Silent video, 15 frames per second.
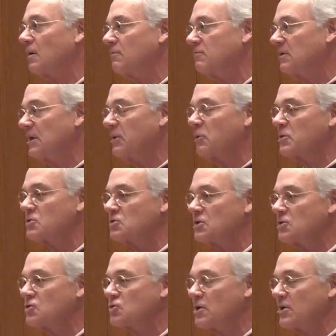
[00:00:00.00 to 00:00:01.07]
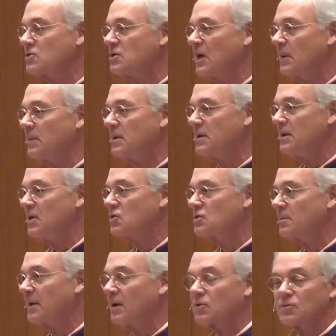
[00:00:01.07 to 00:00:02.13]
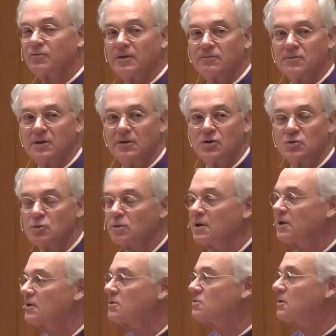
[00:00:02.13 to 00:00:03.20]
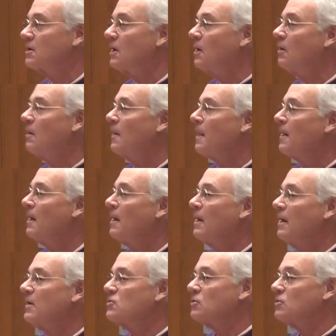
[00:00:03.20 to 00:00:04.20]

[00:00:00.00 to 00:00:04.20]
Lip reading: really with just six nominees, about 15 or 20 years ago. It's